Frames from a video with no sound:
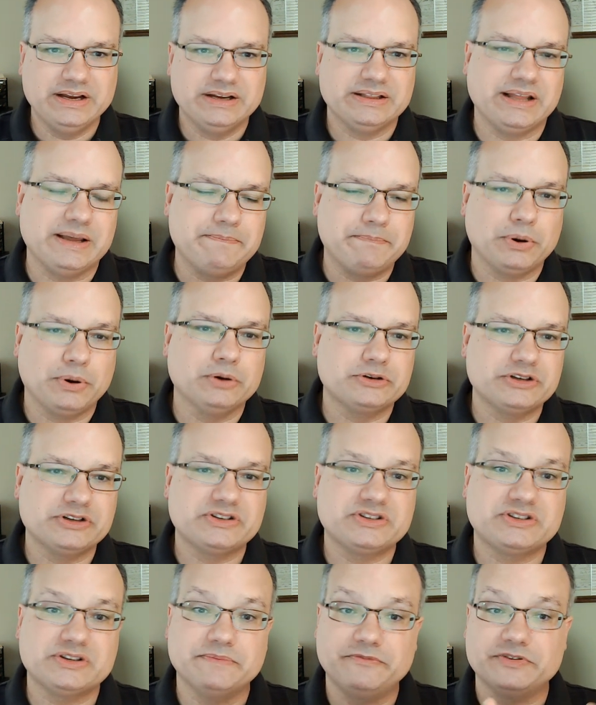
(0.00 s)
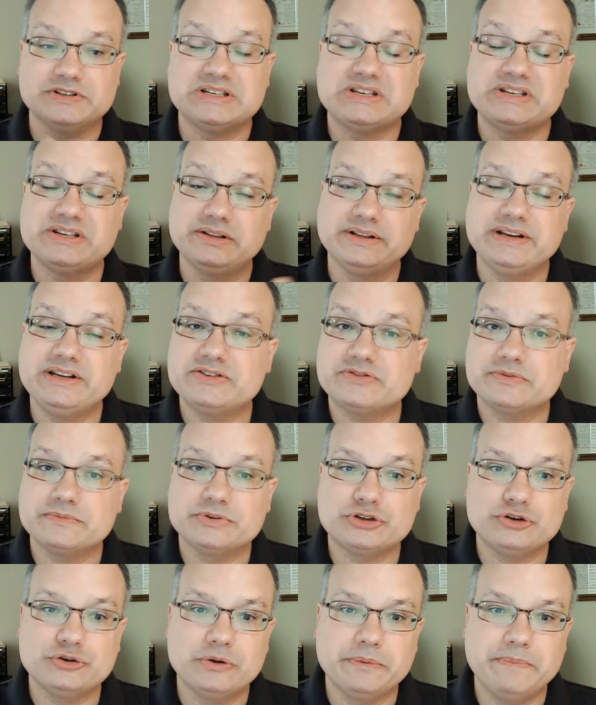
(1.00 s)
They purchased some facilities from
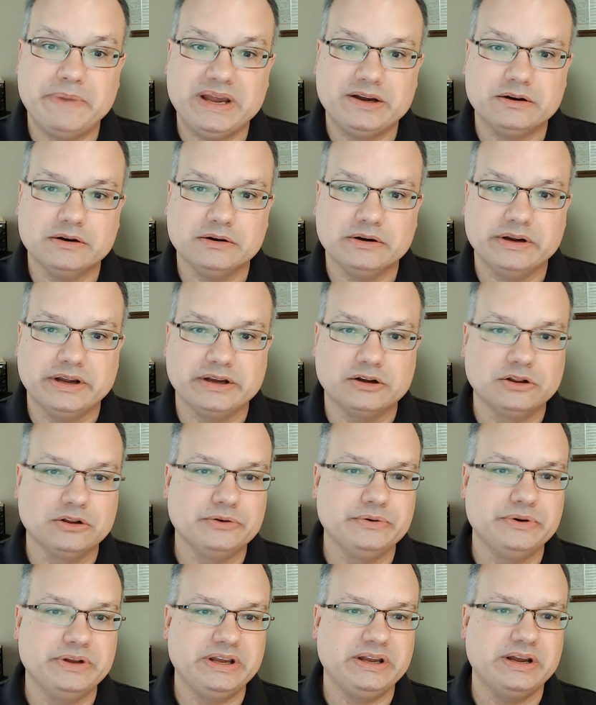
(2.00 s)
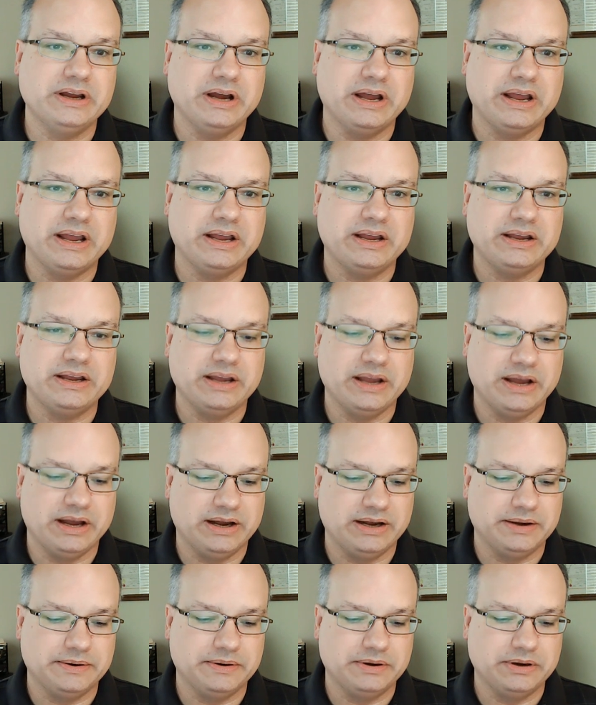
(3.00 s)
Studebaker, including a
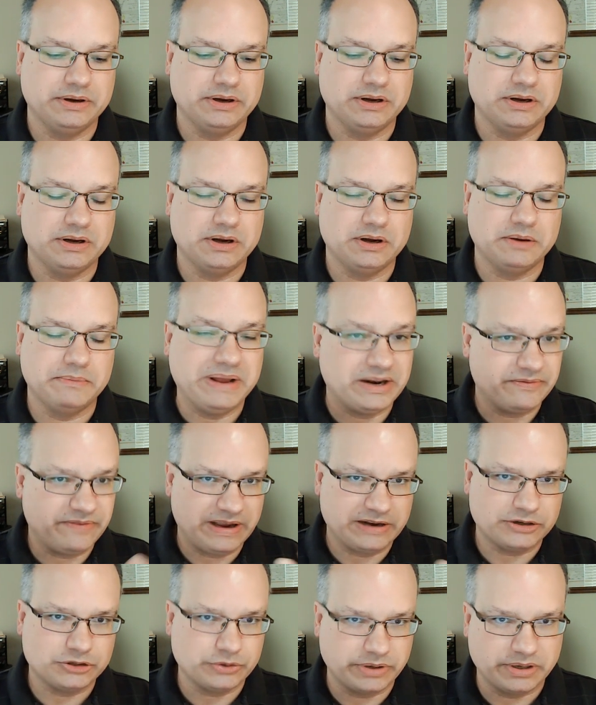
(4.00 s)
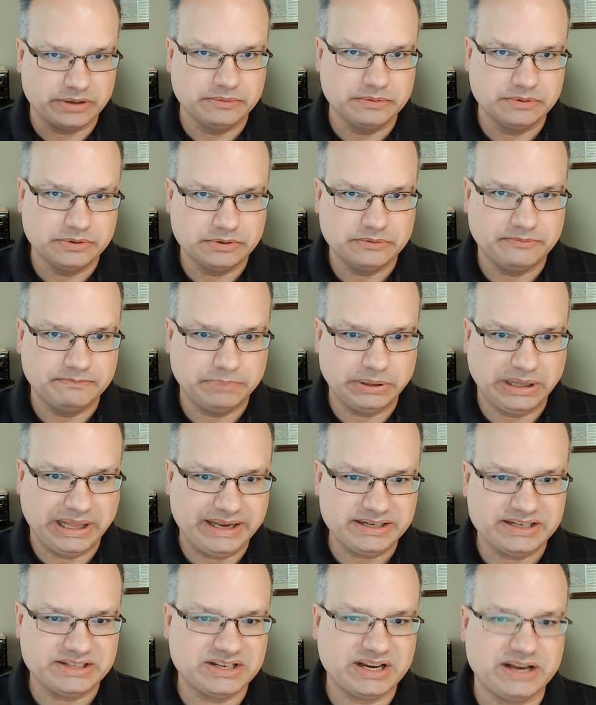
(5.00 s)
uh, manufacturing
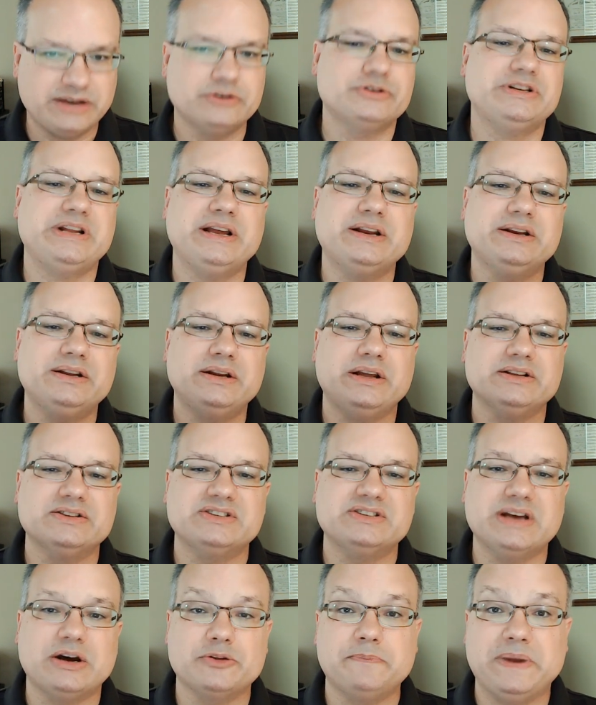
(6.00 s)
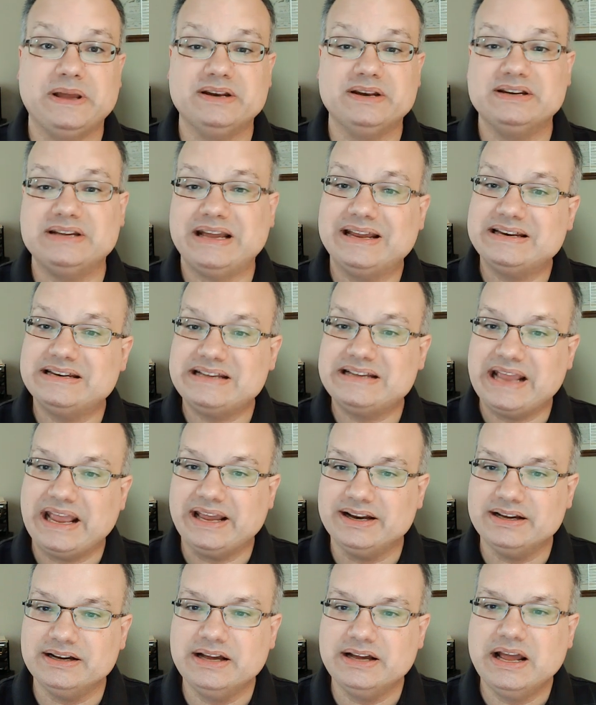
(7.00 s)
plant, as I understand it, in South Bend,
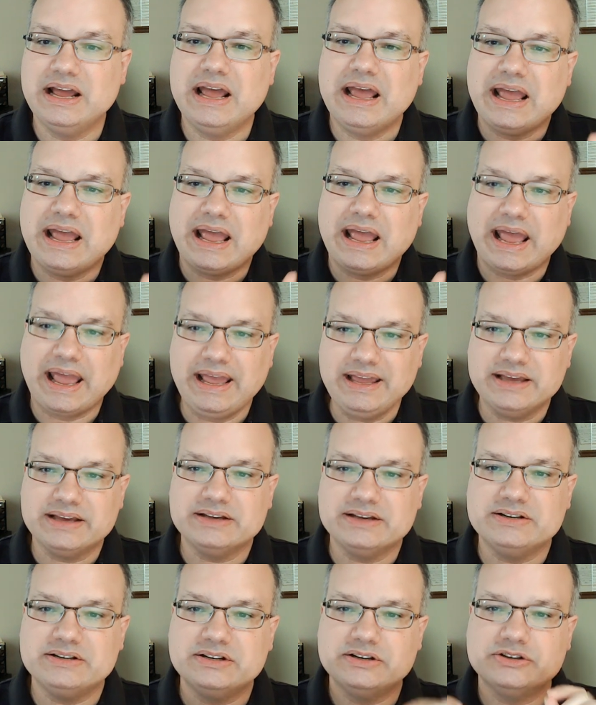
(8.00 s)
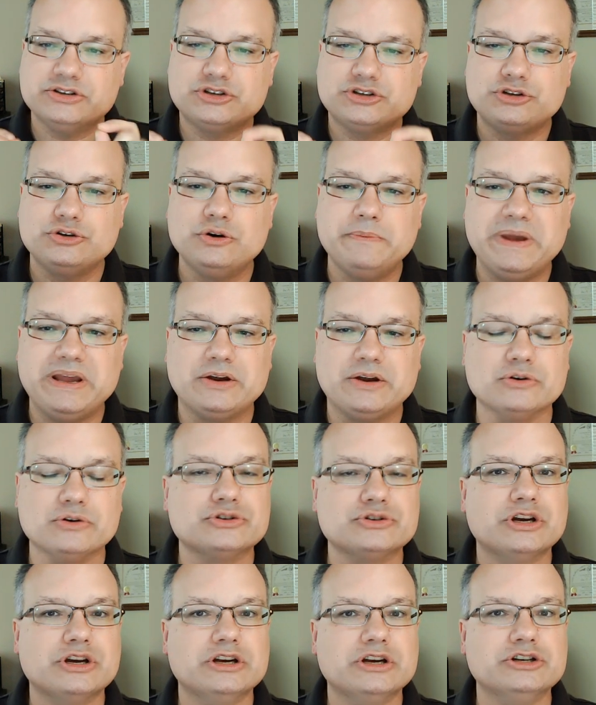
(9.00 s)
Indiana, and
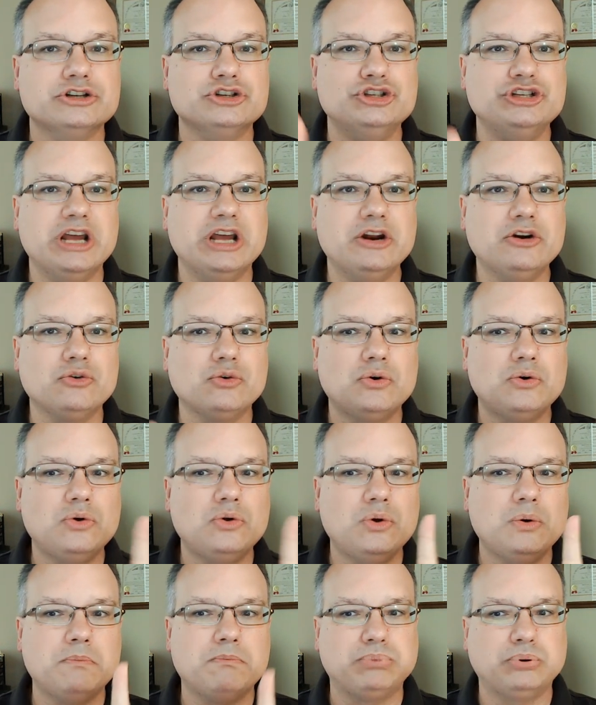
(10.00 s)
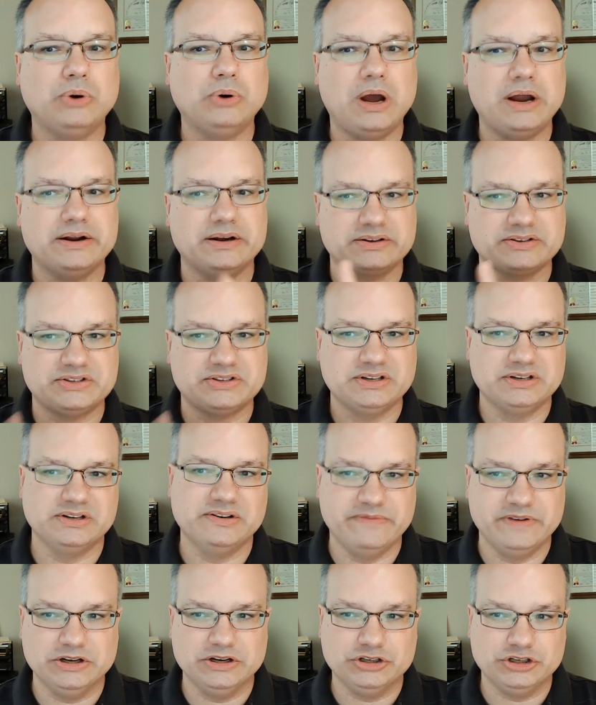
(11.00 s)
Studebaker's General Products
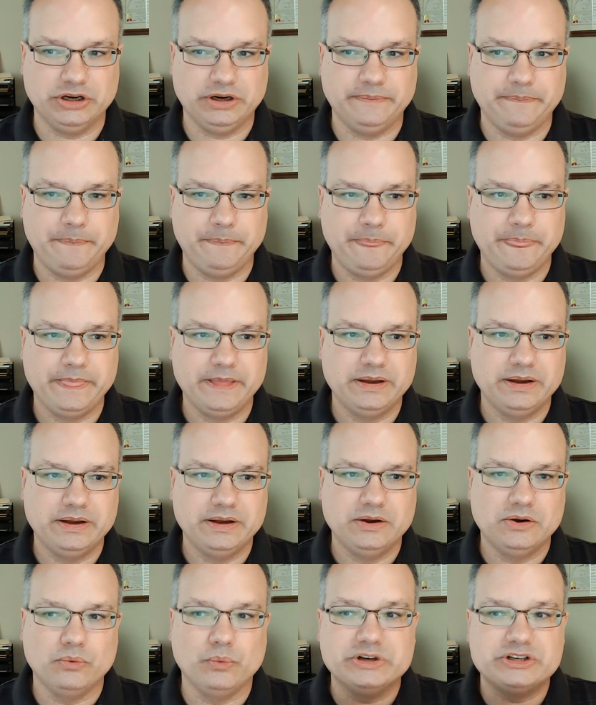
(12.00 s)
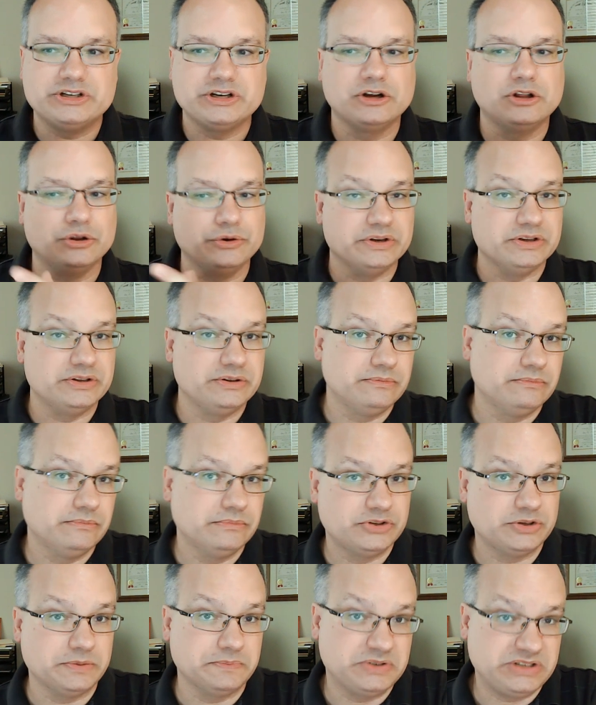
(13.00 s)
Division, which included
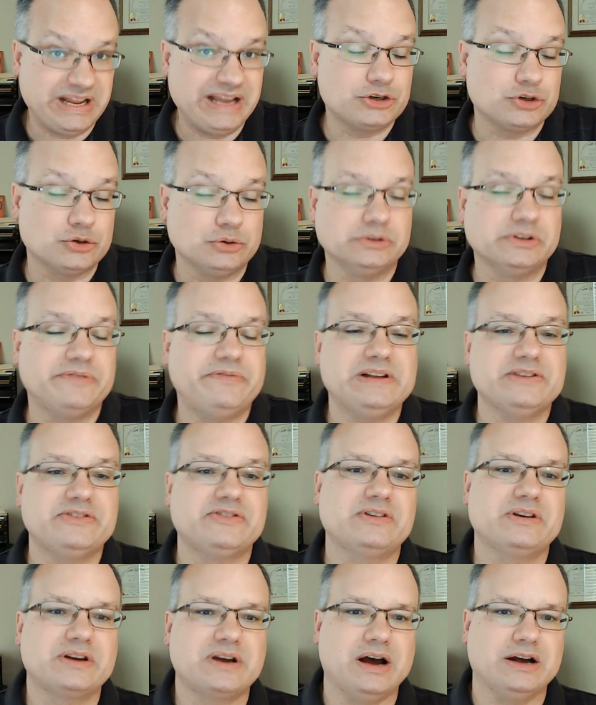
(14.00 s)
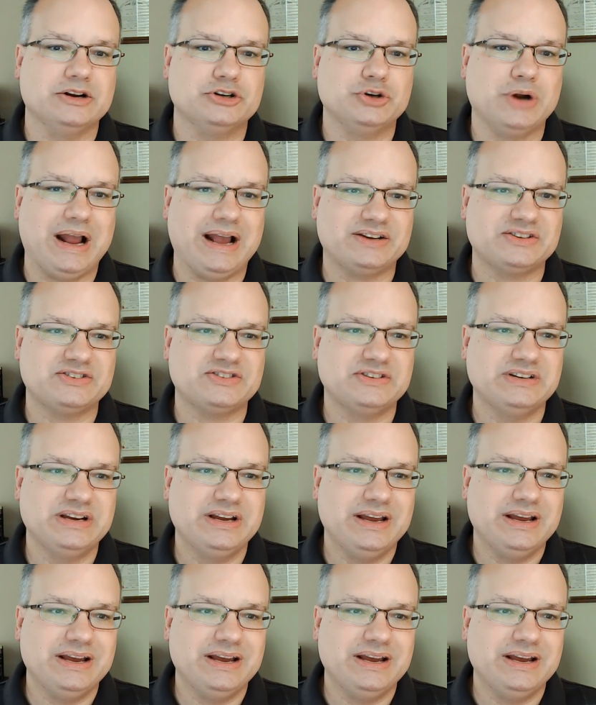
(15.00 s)
substantial defense contracts.